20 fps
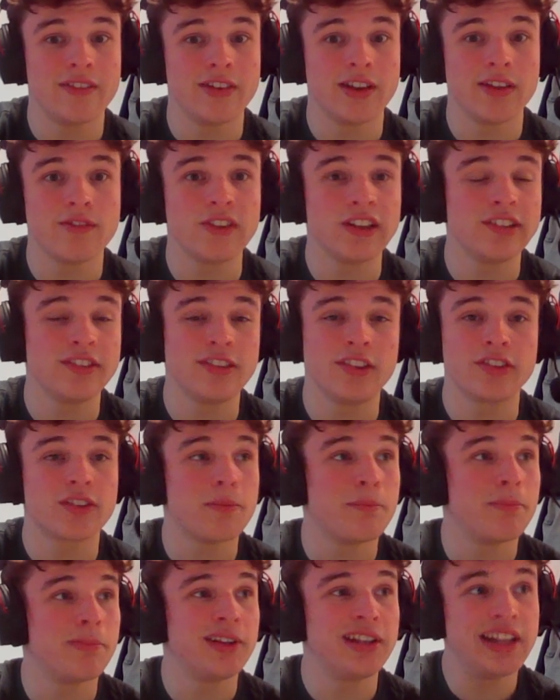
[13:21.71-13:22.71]
It thinks it's
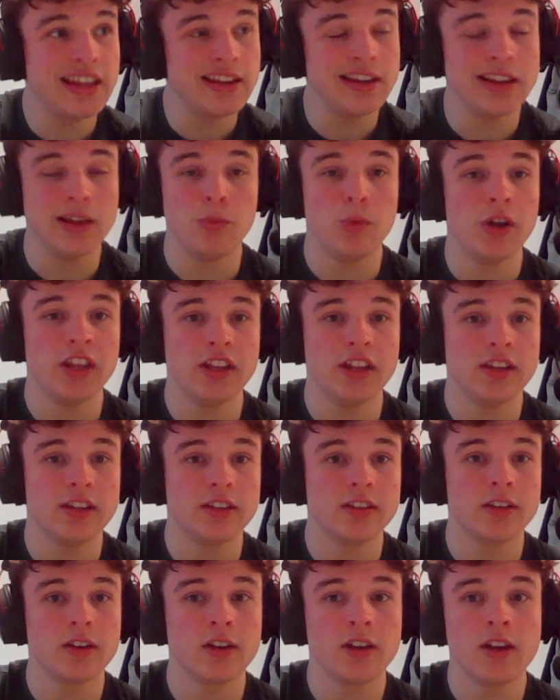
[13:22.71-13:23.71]
completely winning
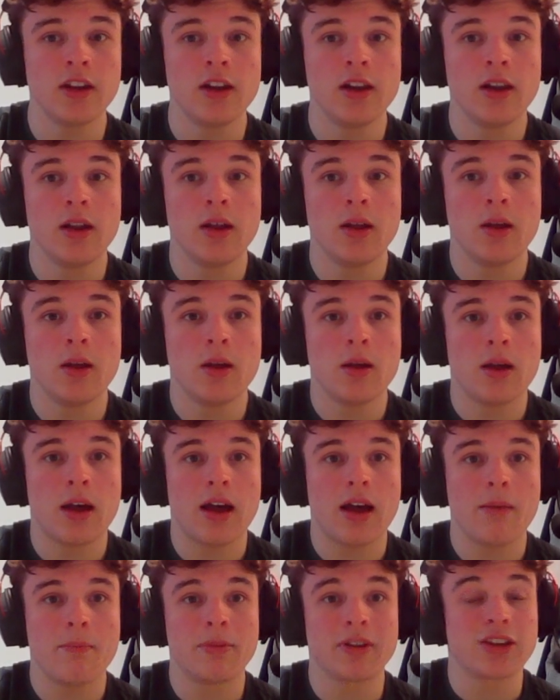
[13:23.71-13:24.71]

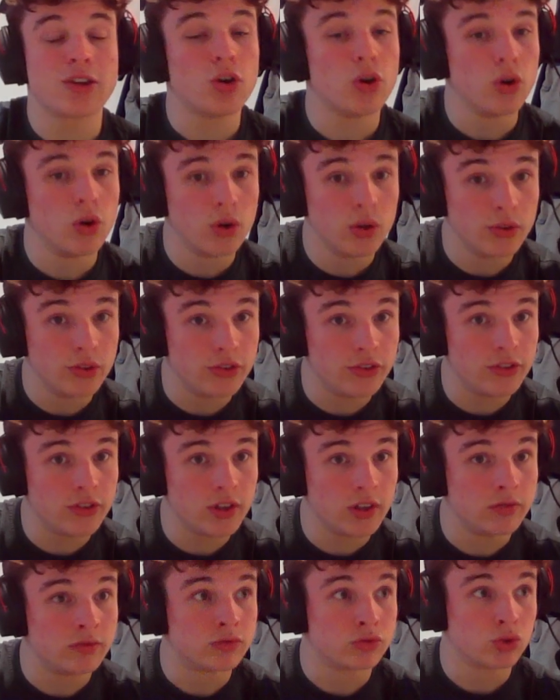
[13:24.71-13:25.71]
because
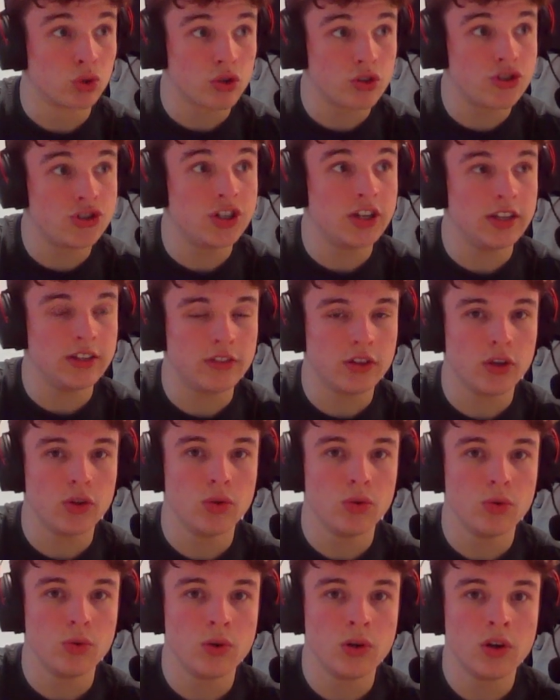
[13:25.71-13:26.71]
of rook
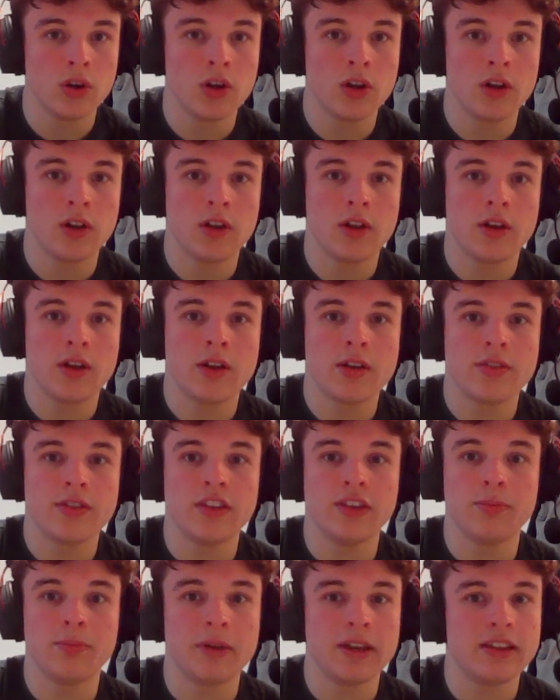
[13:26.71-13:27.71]
g2.
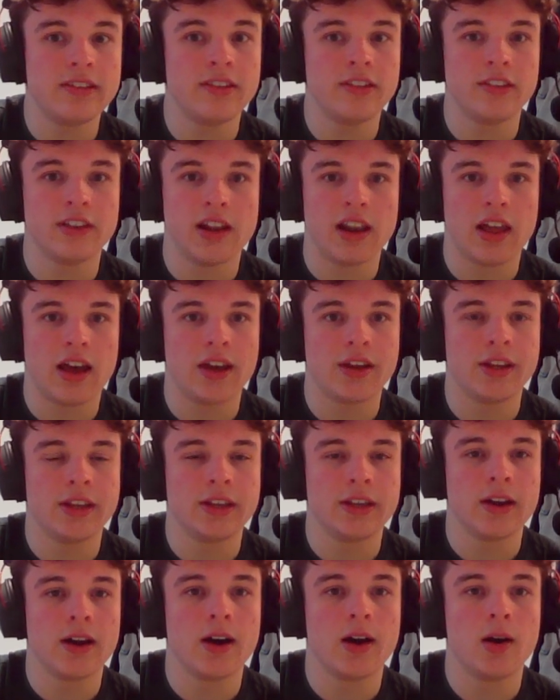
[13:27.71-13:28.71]
These pieces are
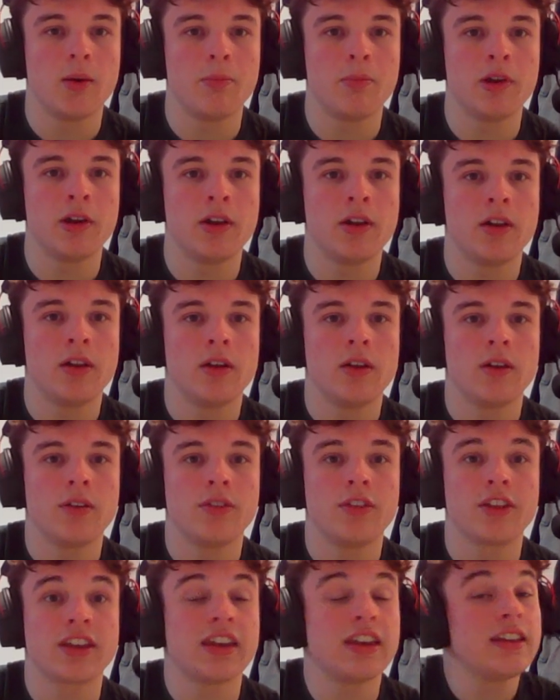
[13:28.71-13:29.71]
lining up.
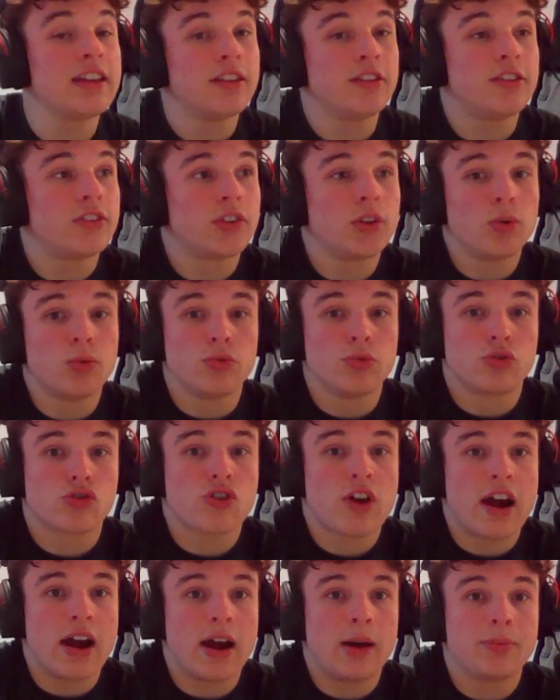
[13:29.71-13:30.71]
The king is still
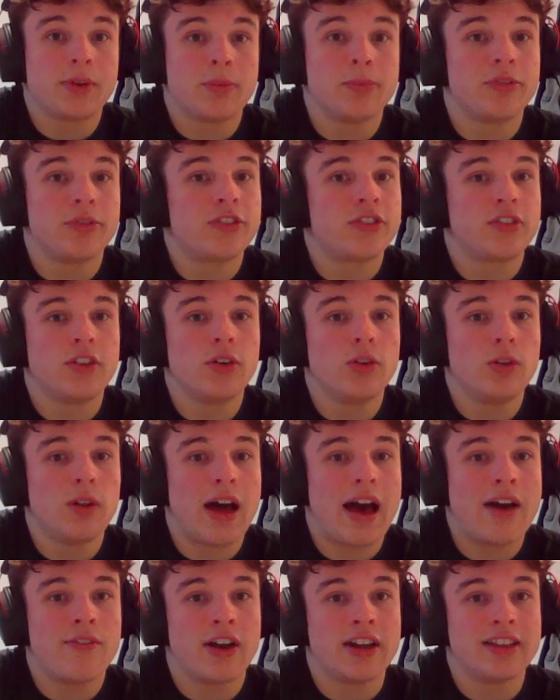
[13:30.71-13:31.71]
trapped. I still
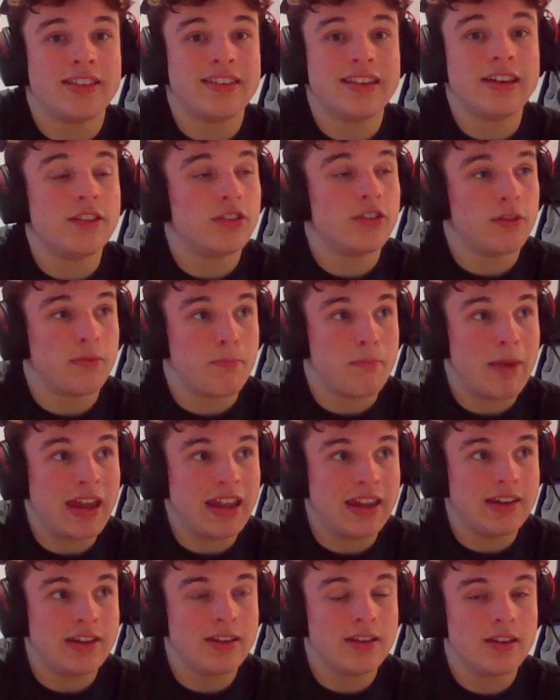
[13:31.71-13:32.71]
have ideas of
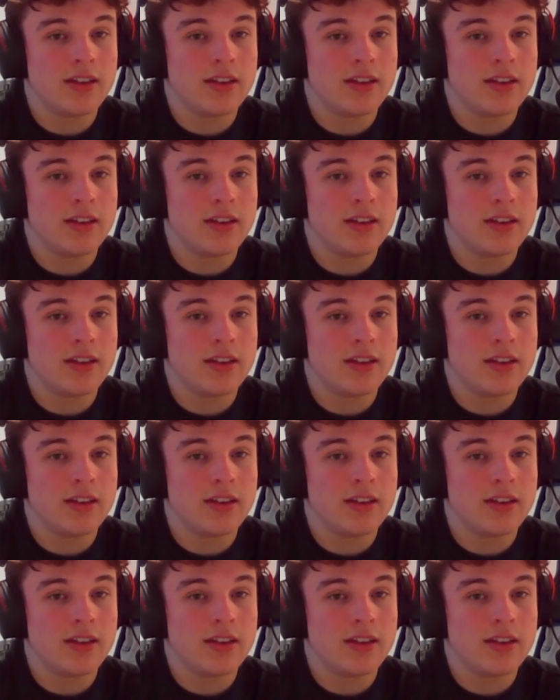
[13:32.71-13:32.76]
mate.